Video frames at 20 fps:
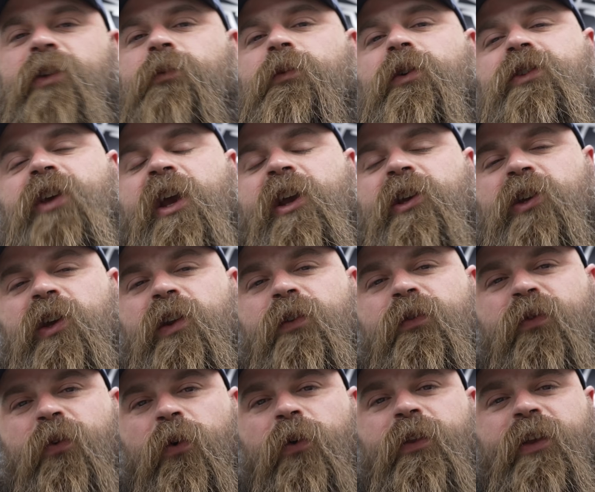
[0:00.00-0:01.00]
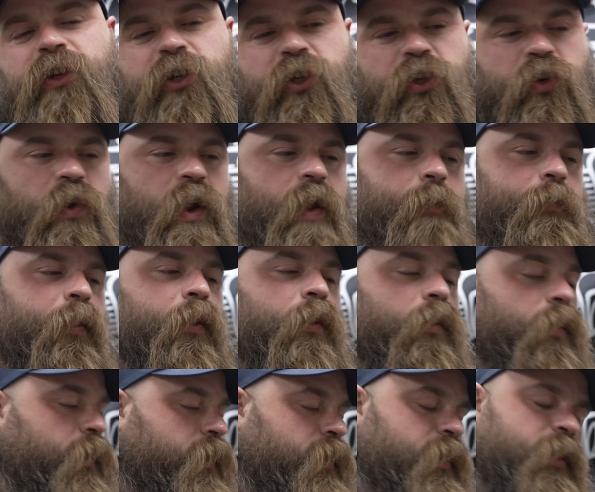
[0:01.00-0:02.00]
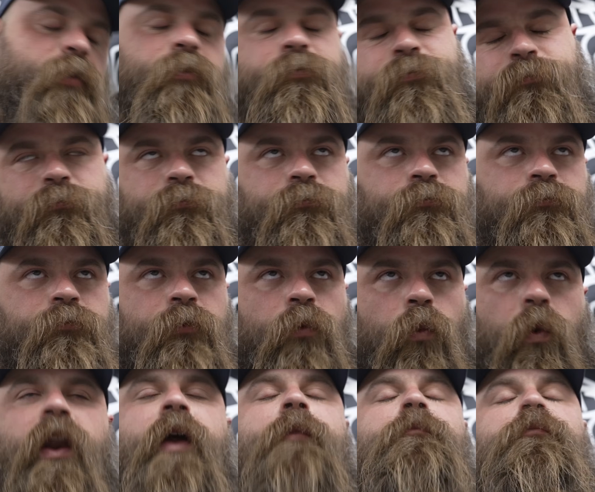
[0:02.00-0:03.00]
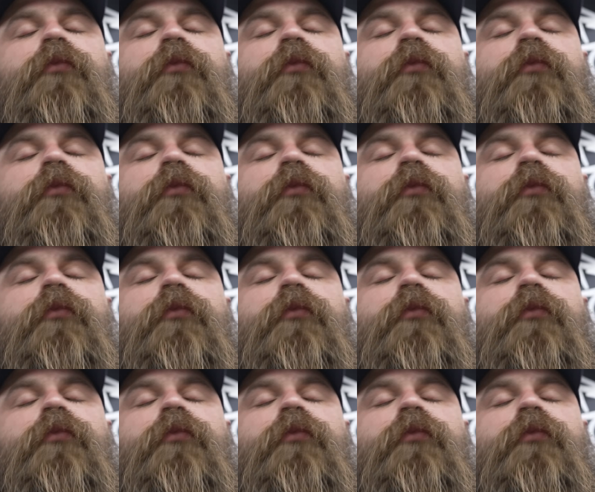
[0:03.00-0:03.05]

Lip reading: in rotation for this trip, or what I'm